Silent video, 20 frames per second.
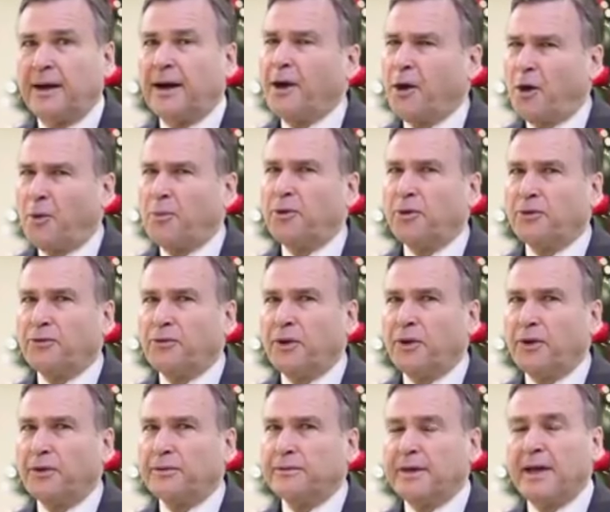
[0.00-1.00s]
I hope you'll
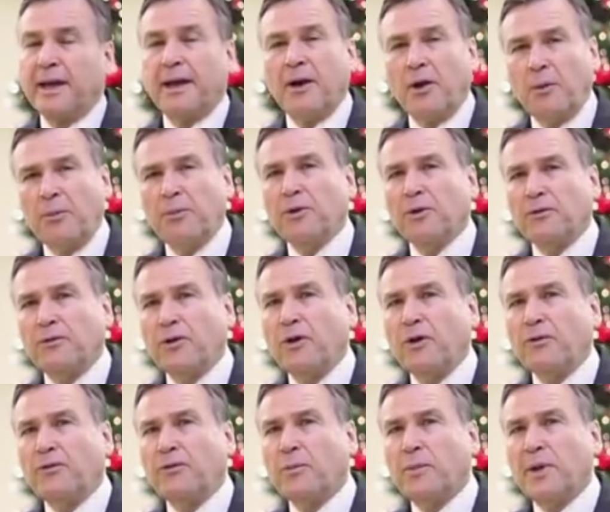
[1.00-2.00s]
vote. And I hope you'll
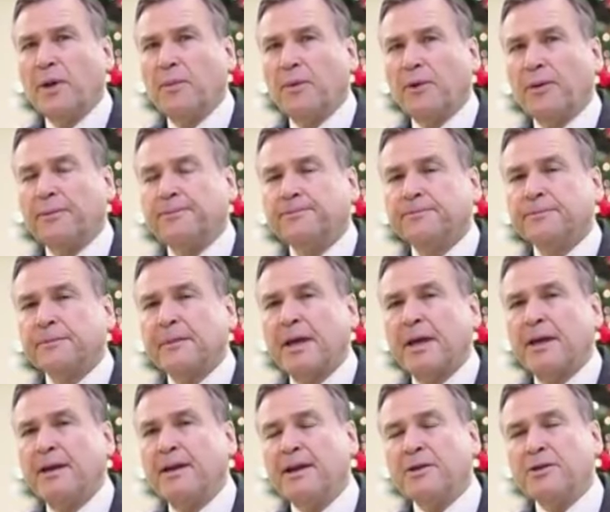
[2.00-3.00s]
vote for people
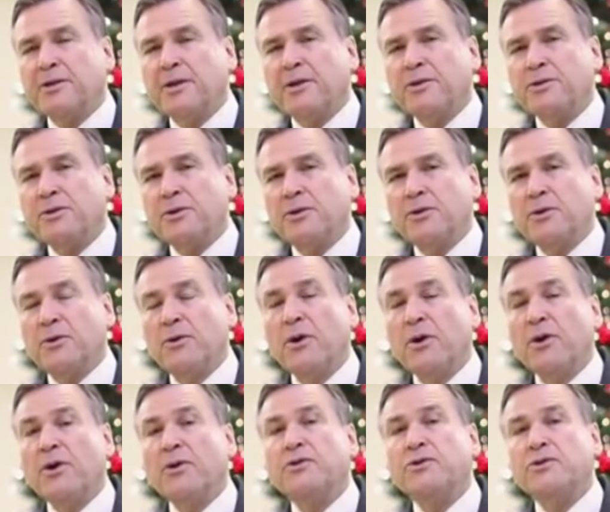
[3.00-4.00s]
not just who
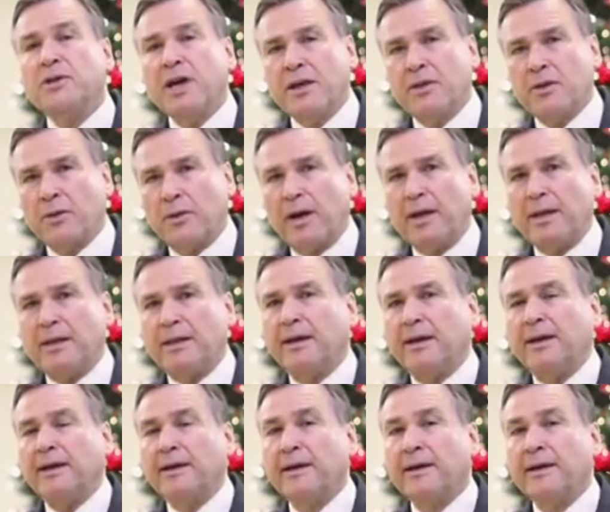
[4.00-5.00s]
say the right
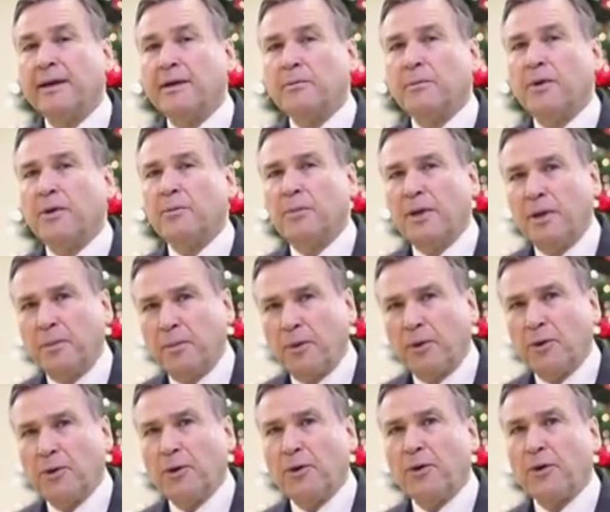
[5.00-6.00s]
thing, but people
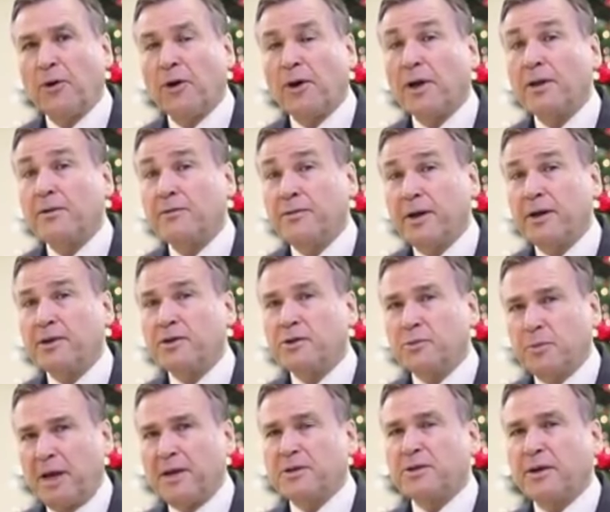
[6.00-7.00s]
who you're
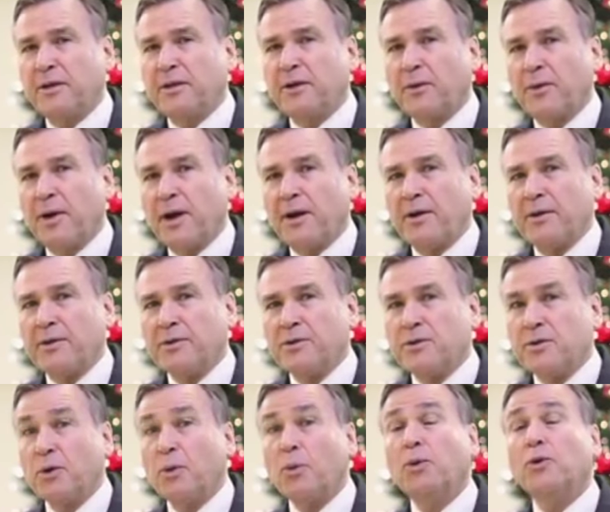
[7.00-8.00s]
convinced, based on their
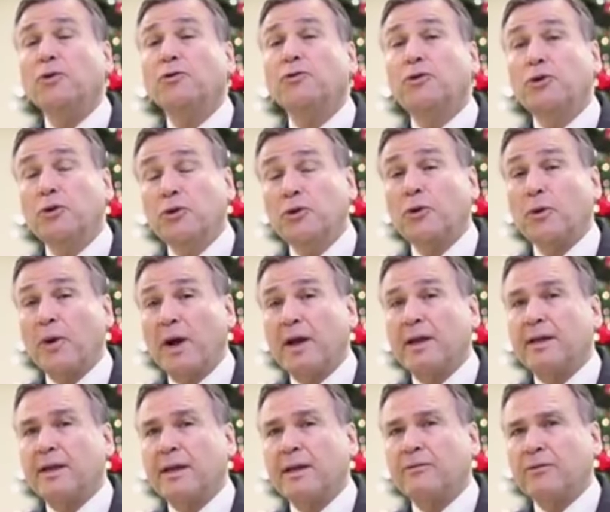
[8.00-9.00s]
records, will do the
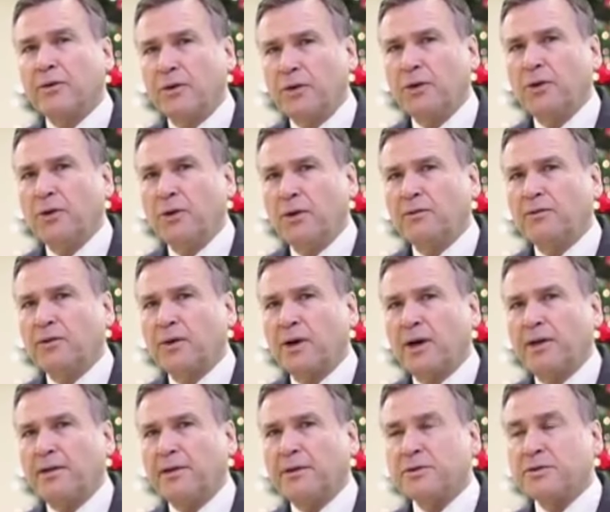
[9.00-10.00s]
right thing for you and for
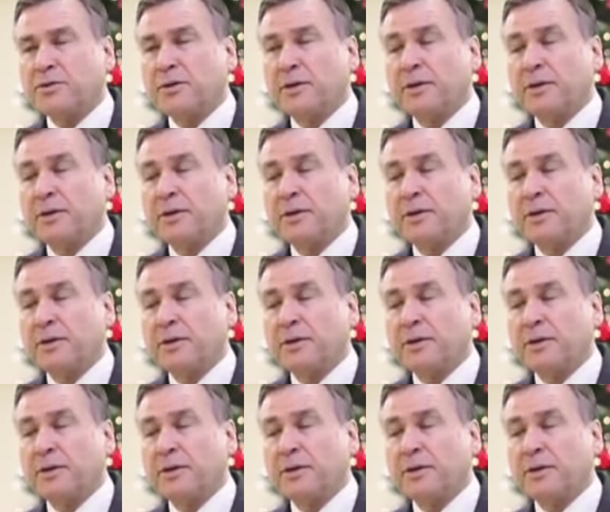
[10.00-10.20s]
others.